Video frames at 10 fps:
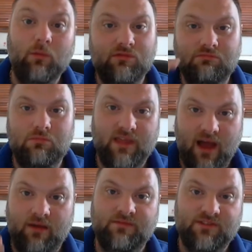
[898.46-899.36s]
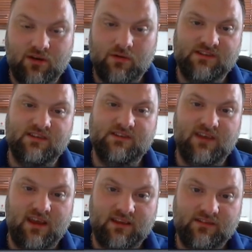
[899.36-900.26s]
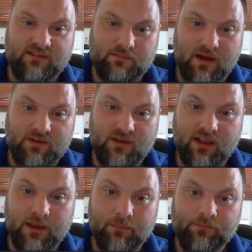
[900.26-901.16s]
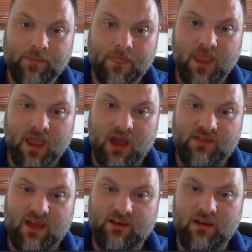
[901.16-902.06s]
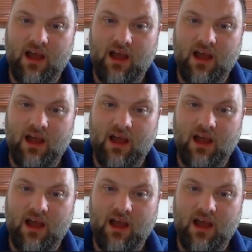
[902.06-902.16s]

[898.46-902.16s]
without having to go into the settings manually. And then I